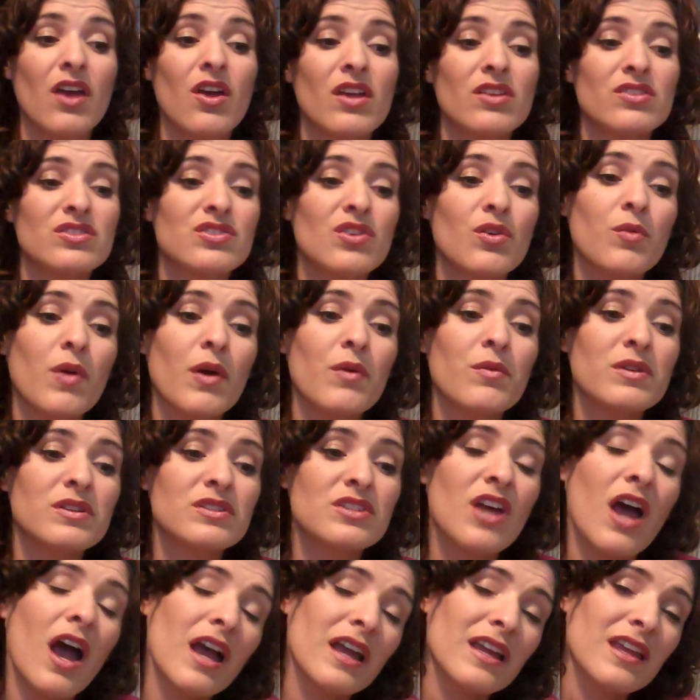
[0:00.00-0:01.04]
And so what we're
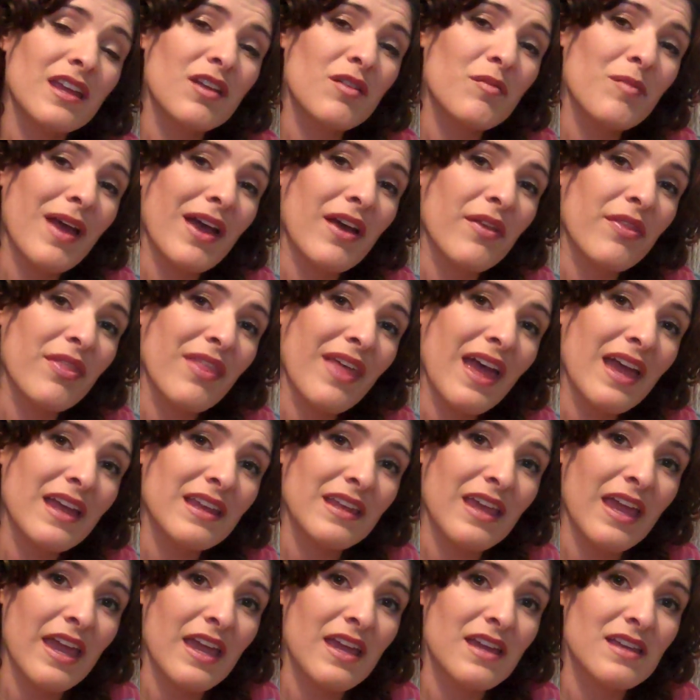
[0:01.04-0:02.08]
talking about in that
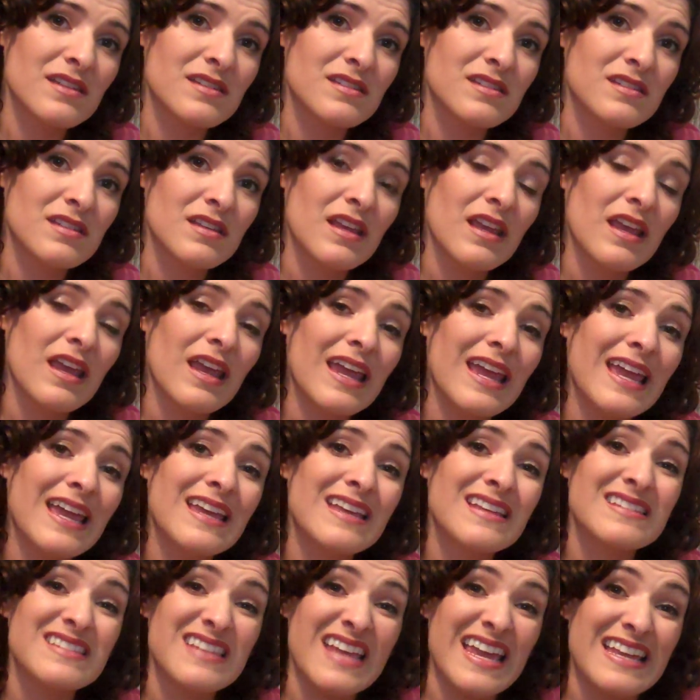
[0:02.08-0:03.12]
case
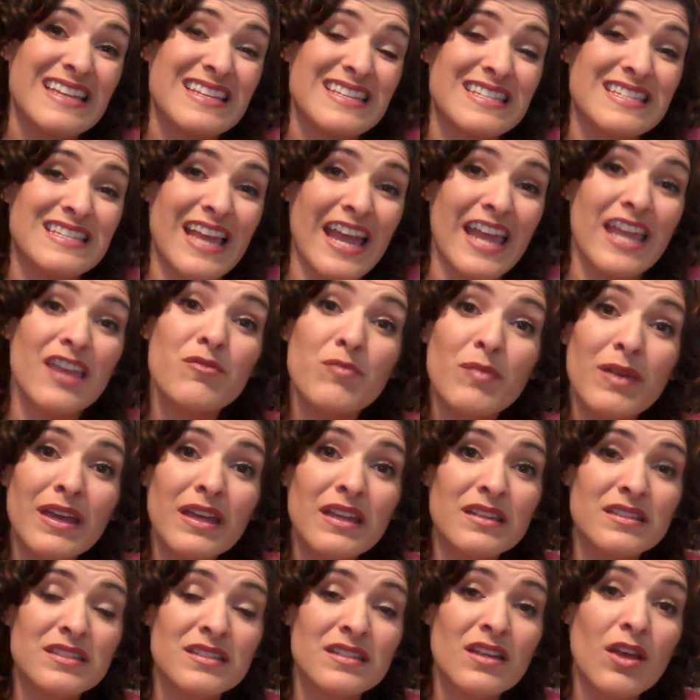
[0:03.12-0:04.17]
is
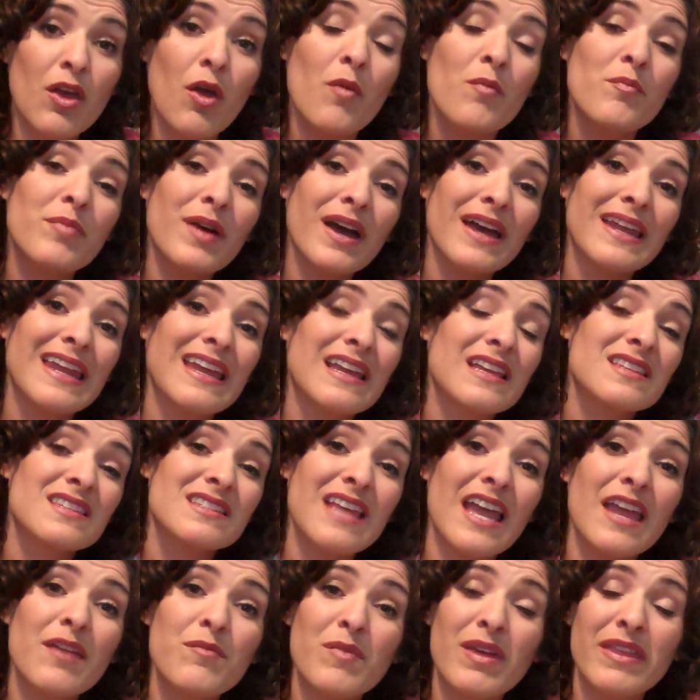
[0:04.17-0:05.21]
excitement, but
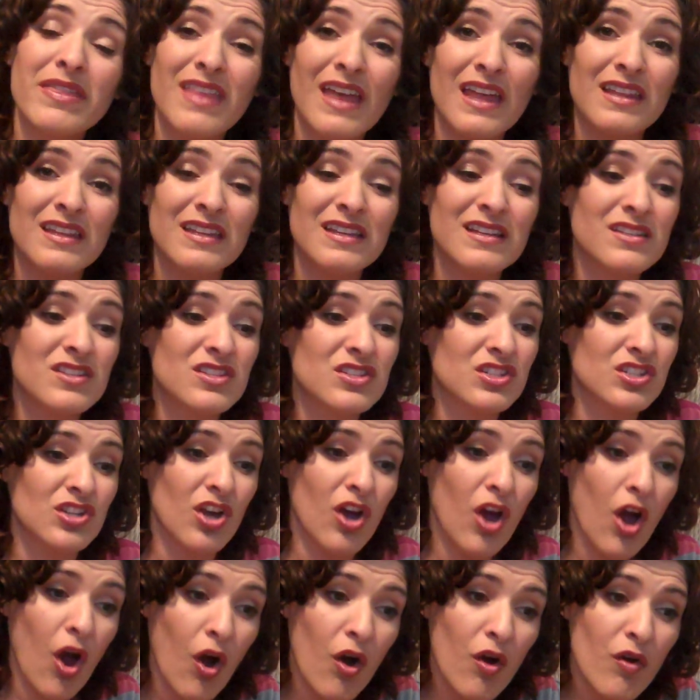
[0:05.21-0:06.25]
excitement that leads
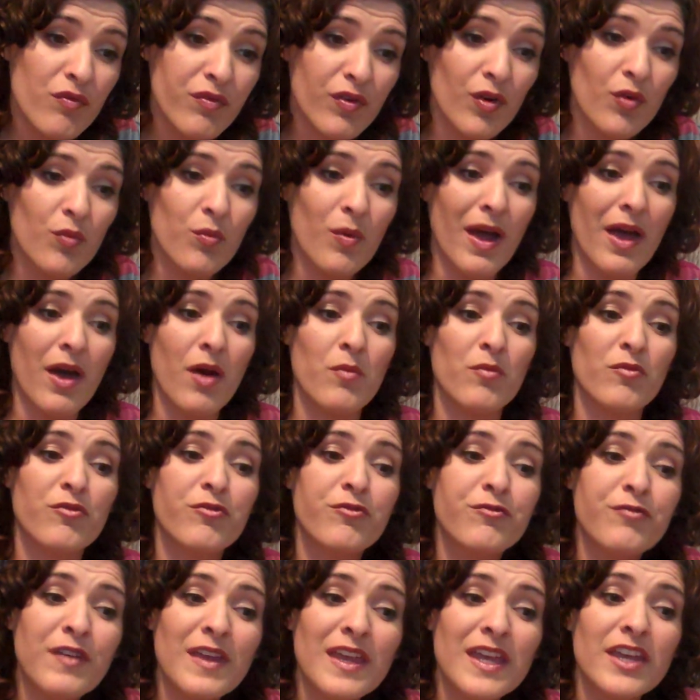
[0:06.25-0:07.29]
to overwhelm,
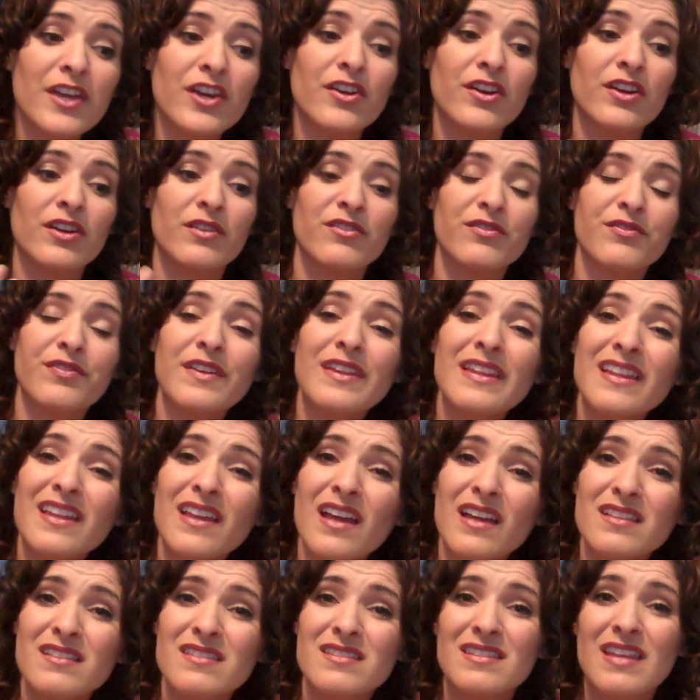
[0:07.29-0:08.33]
fear, feeling
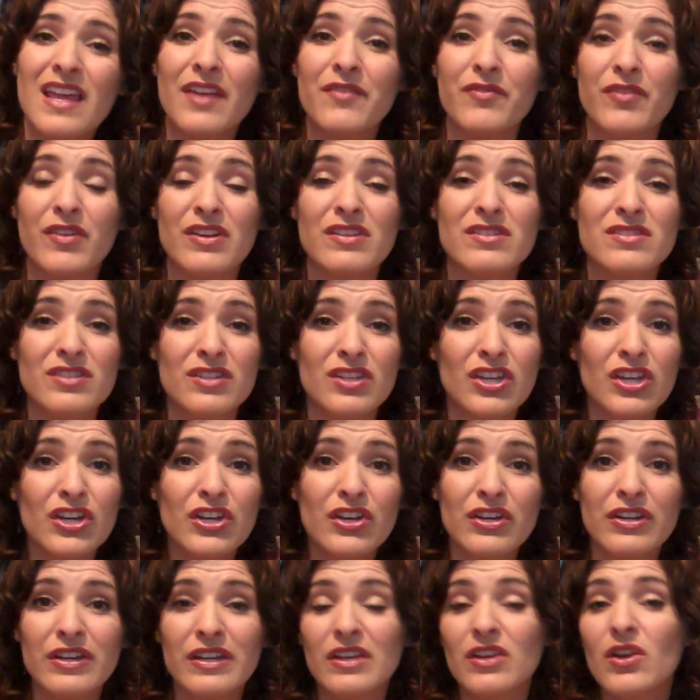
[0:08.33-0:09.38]
unsafe or
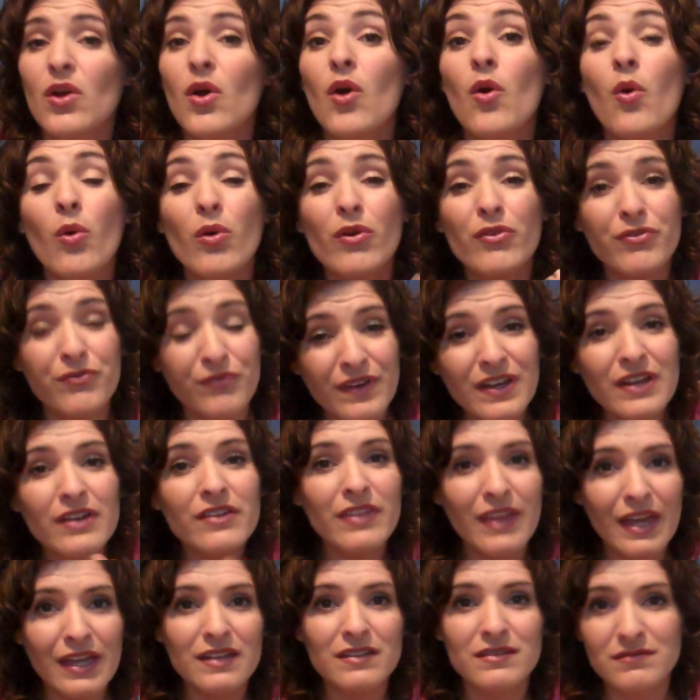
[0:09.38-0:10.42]
insecurity, or fear
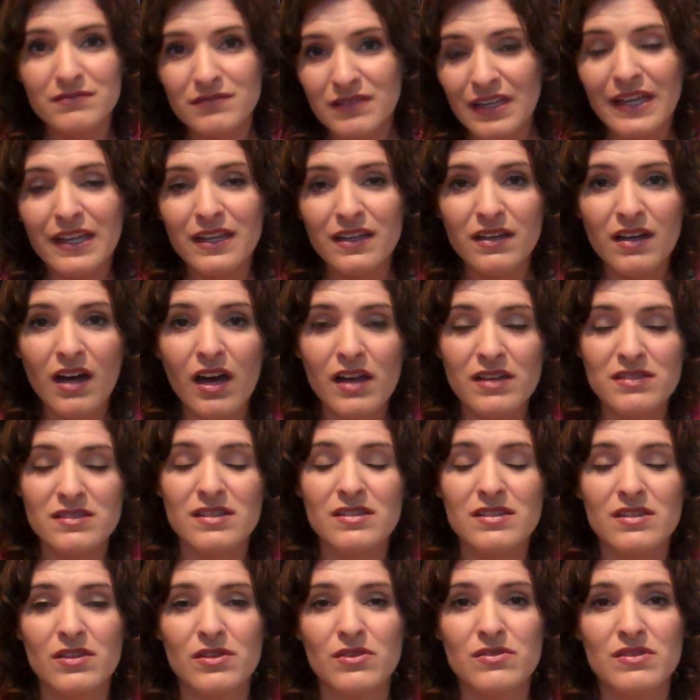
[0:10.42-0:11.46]
that
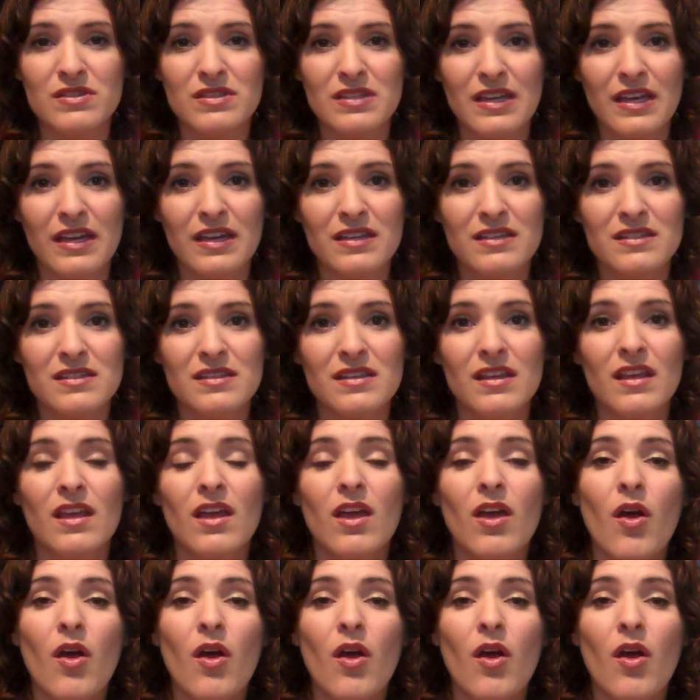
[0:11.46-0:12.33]
causes those things.